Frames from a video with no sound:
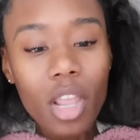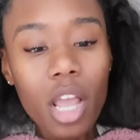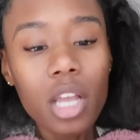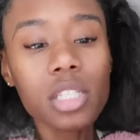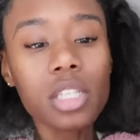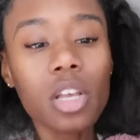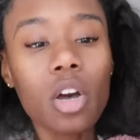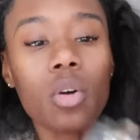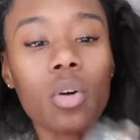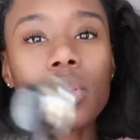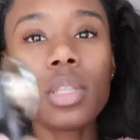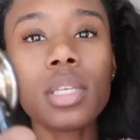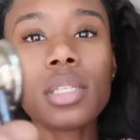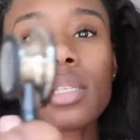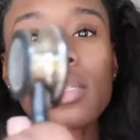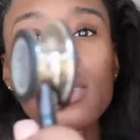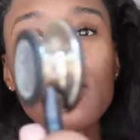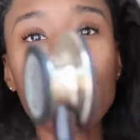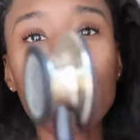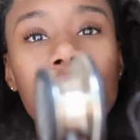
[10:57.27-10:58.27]
so this
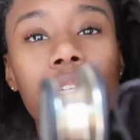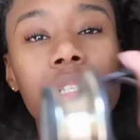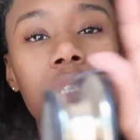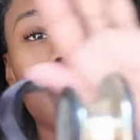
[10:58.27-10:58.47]
is the first